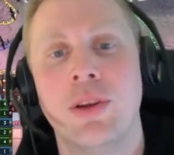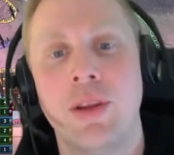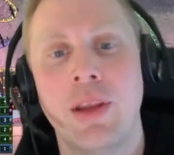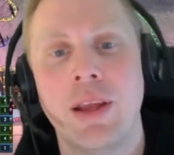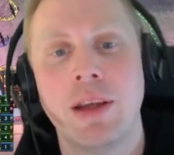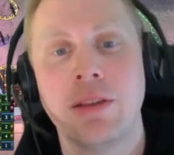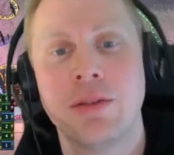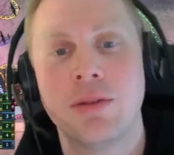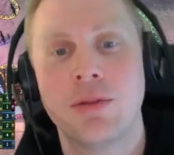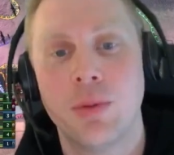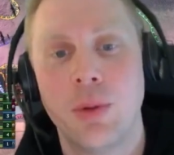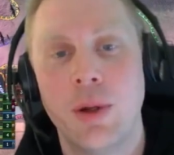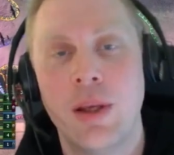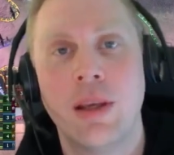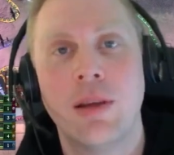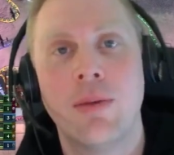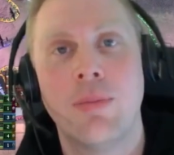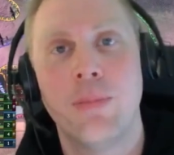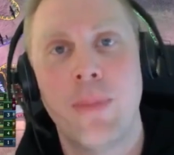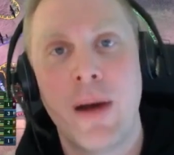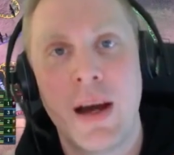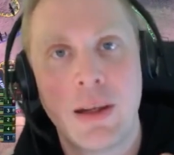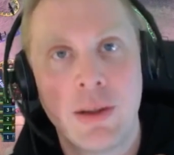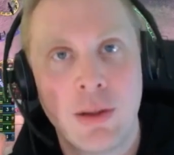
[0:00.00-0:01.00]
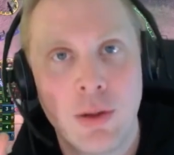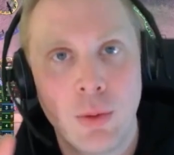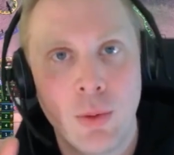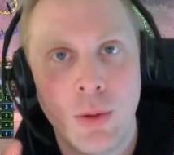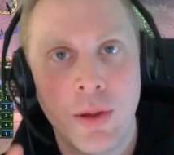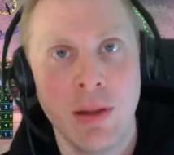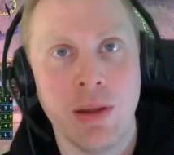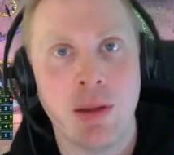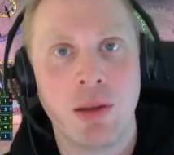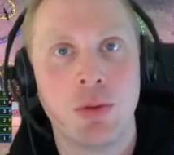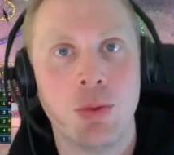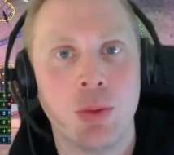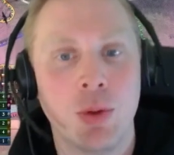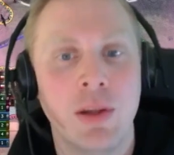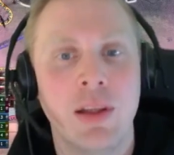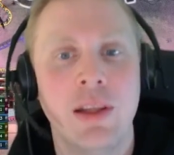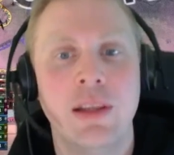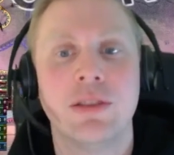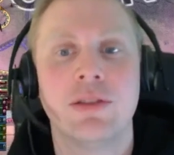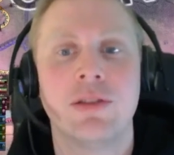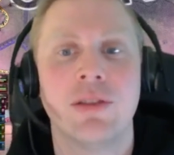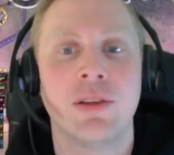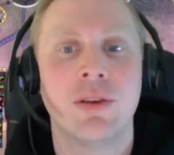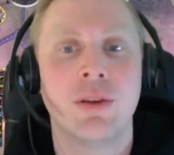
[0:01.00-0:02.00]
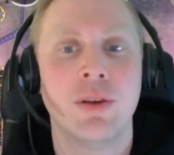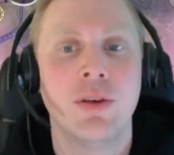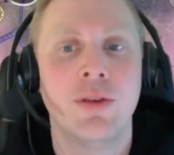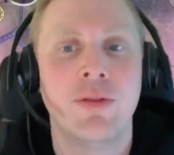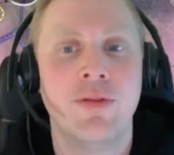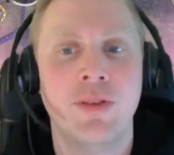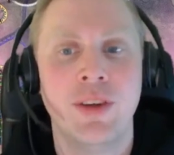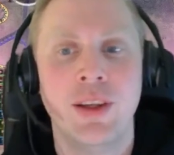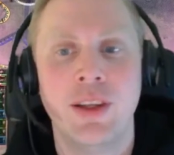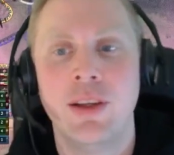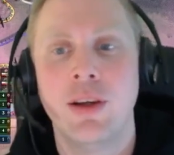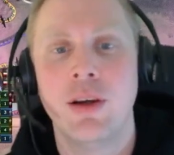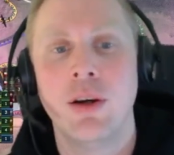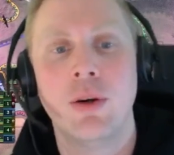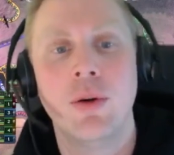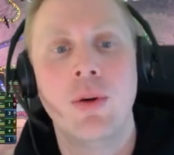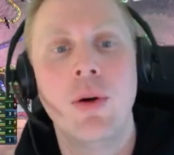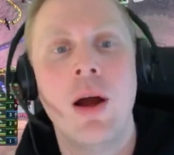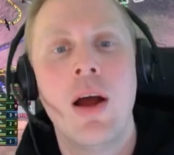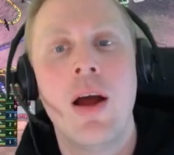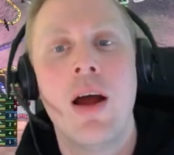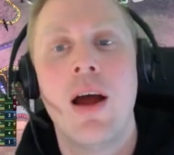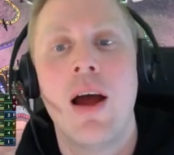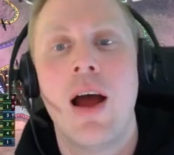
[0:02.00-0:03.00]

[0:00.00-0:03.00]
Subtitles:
next week, Barry will release a new video.